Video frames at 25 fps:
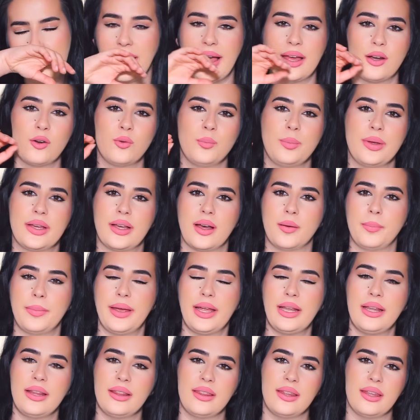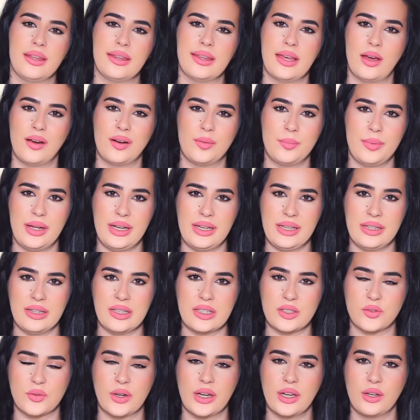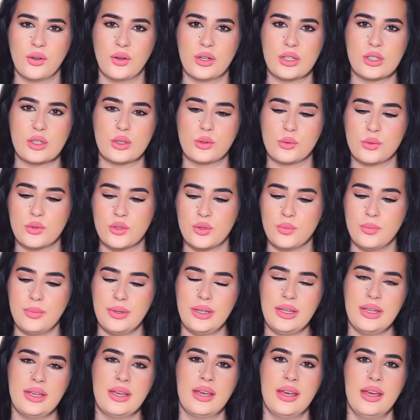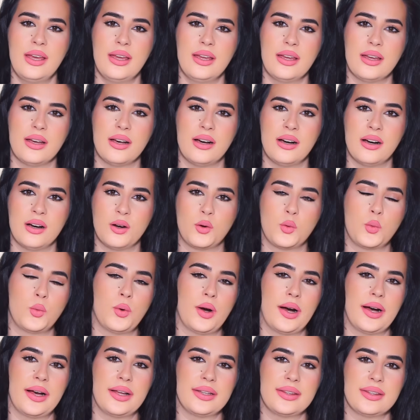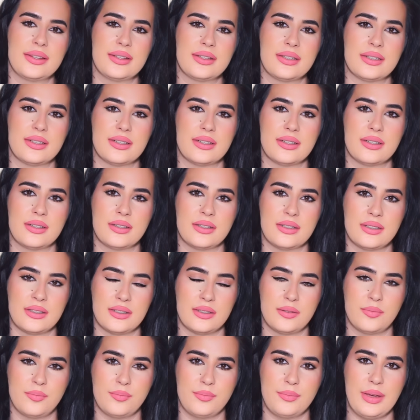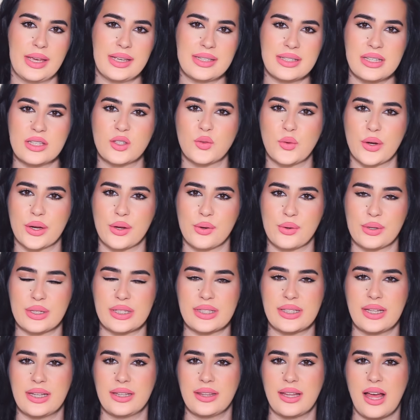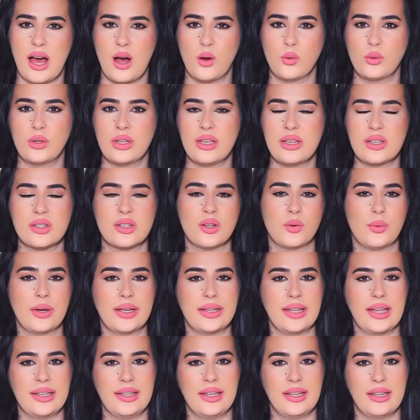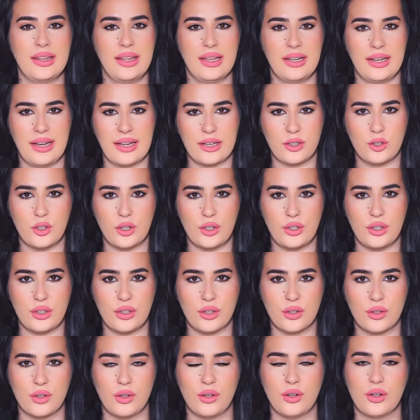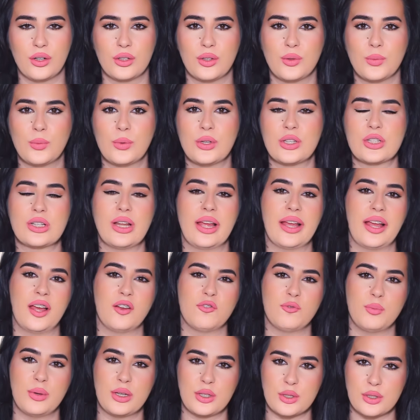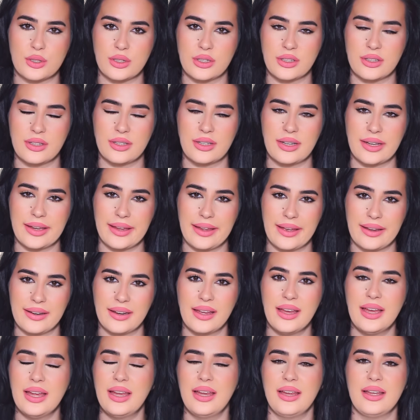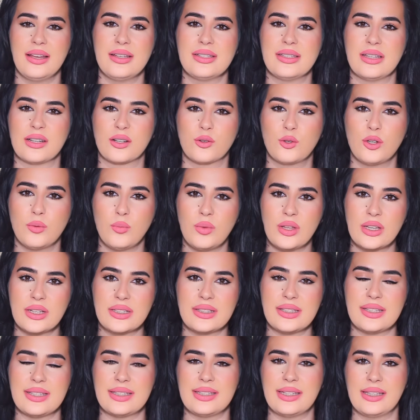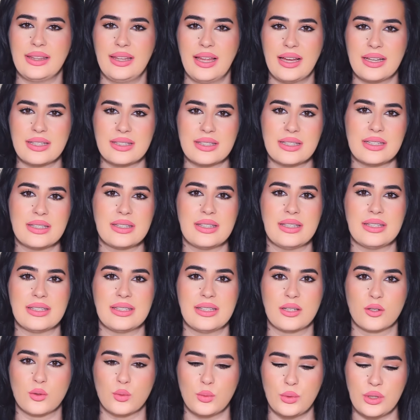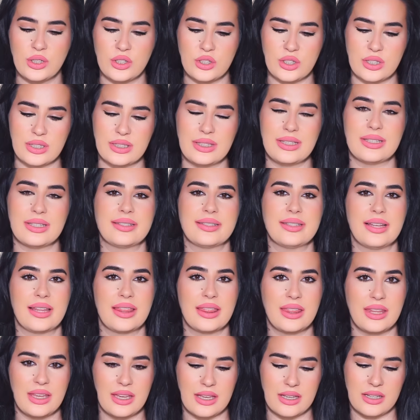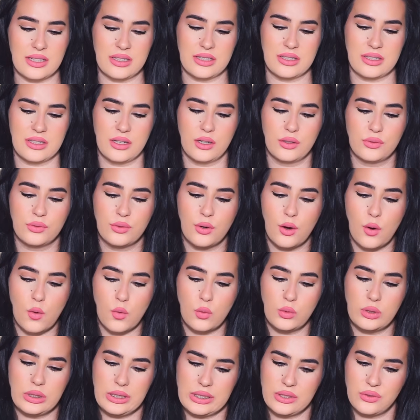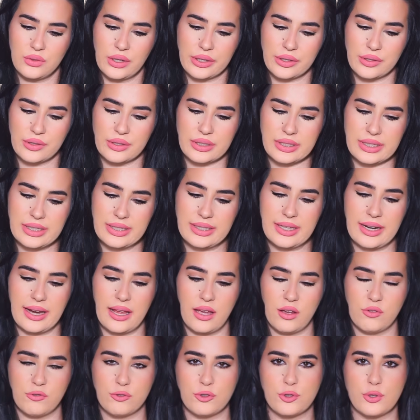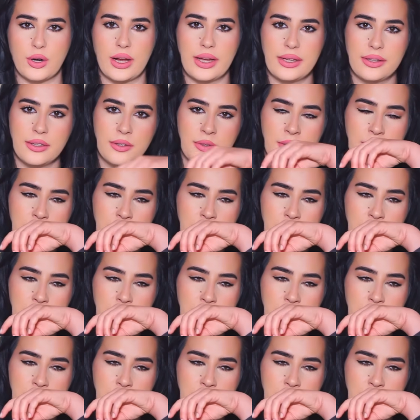I don't pick up anything caramel in this fragrance. So to me, what makes this fragrance stand out is the way they did the lactonic accord, which, like I've mentioned, again, is the creamiest, is the densest, is the richest, the thickest of all these fragrances that I have tried.